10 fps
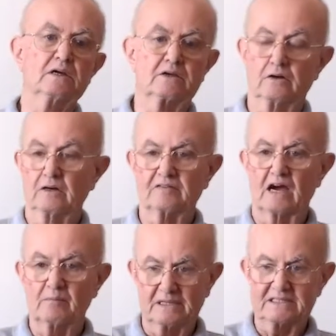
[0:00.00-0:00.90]
I've
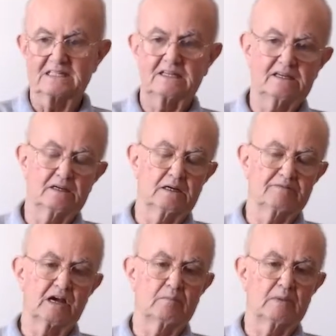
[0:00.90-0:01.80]
got my tent,
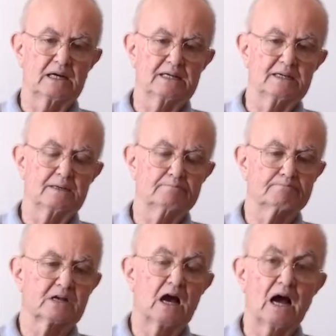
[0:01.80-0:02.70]
I've got my
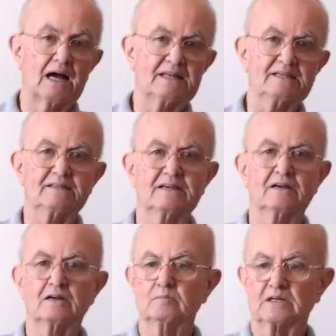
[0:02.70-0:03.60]
cot in
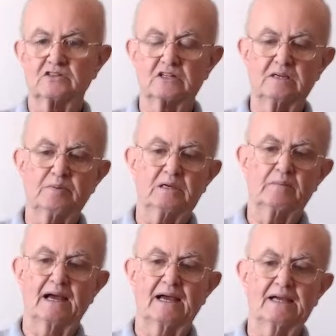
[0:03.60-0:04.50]
there, my sleeping
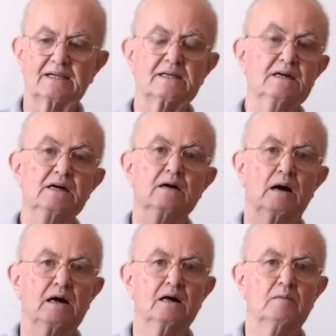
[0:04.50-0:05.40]
bag,
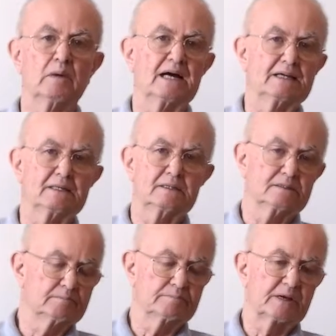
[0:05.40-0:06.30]
my
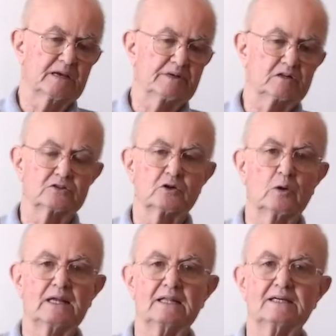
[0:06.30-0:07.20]
chemical
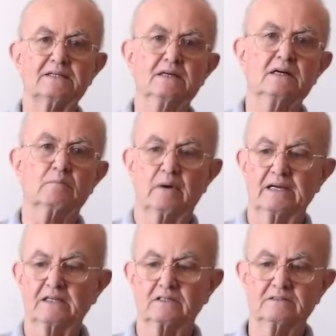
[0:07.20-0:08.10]
toilet,
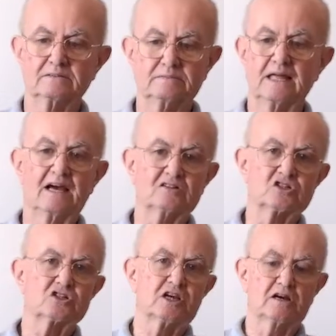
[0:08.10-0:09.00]
my
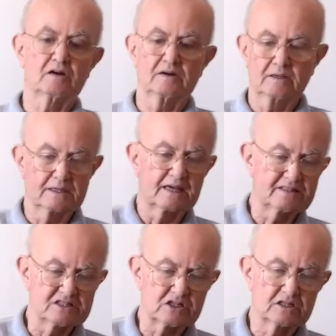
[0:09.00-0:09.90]
lounge chair, and I've got
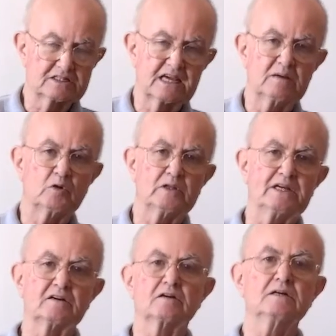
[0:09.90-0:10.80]
this little table
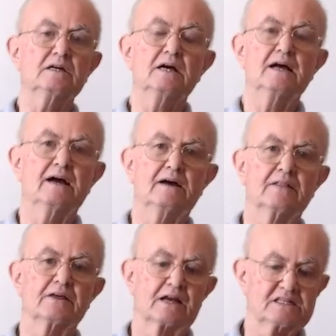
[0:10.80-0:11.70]
here
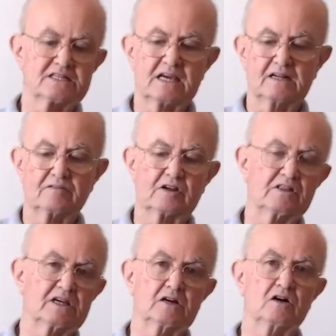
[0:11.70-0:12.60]
that I set
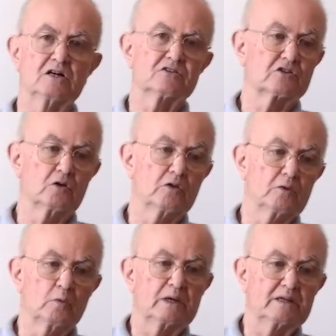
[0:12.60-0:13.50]
everything on so
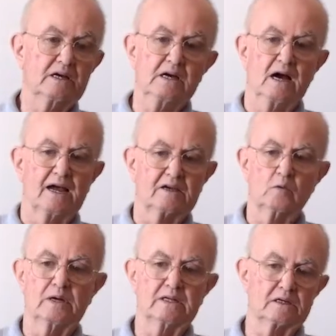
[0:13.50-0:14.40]
that when I
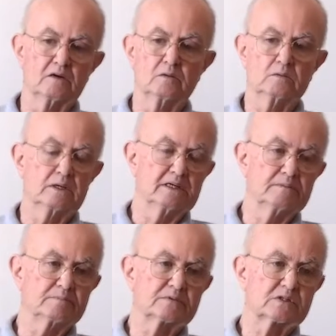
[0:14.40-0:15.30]
go in and
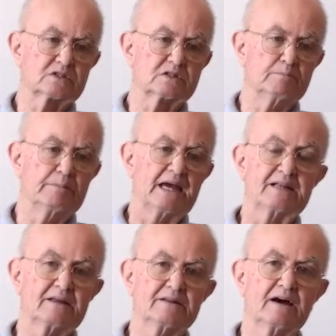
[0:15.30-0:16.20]
go to
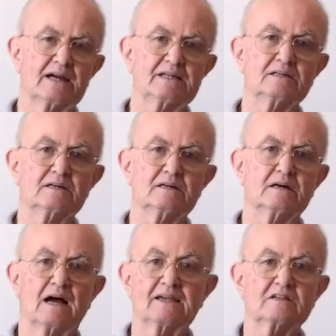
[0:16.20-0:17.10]
bed at night,
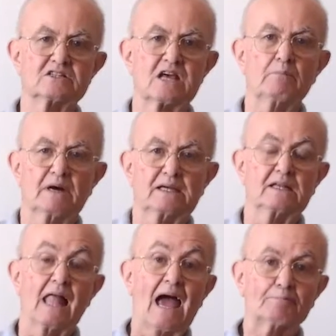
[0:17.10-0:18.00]
I can set my
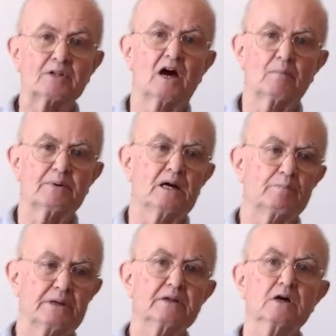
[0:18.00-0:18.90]
laptop
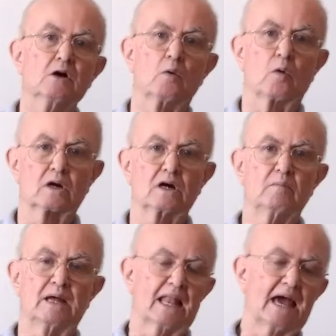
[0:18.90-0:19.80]
up and work
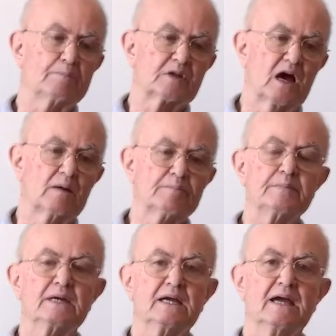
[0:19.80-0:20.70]
on my laptop,
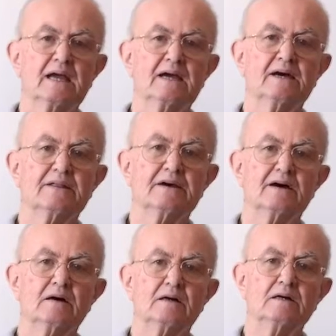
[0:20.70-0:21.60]
and
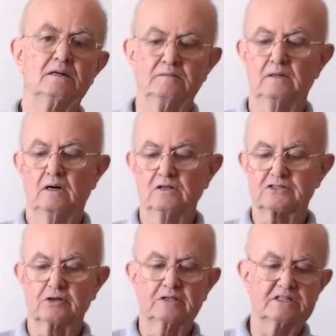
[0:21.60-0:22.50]

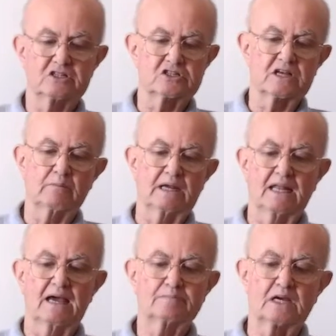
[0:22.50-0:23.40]
also then just set my
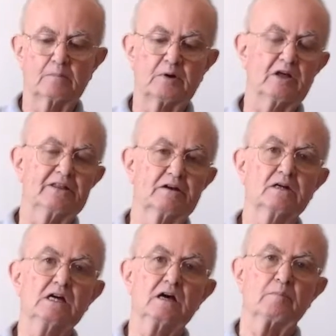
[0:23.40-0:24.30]
laptop on
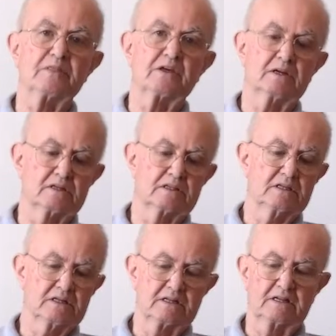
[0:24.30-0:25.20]
there. But then at the
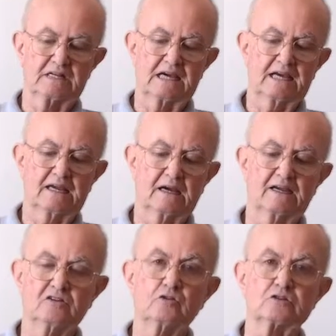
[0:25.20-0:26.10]
end of the day, I
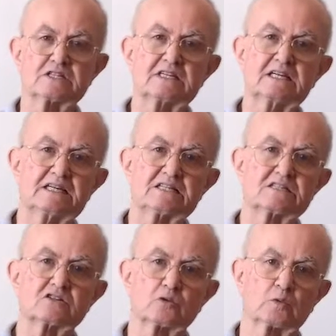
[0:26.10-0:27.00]
use
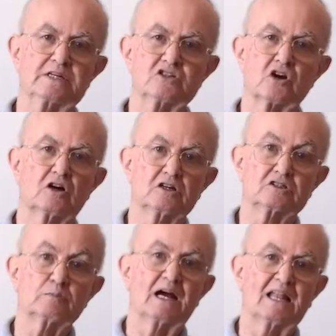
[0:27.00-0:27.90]
this to
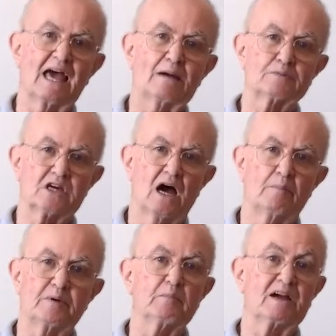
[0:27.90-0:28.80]
recharge my
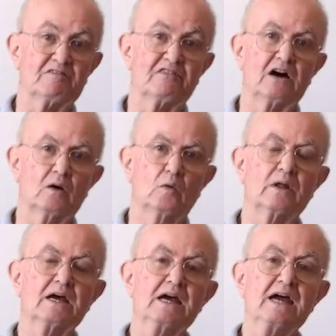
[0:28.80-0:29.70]
laptop and my phone.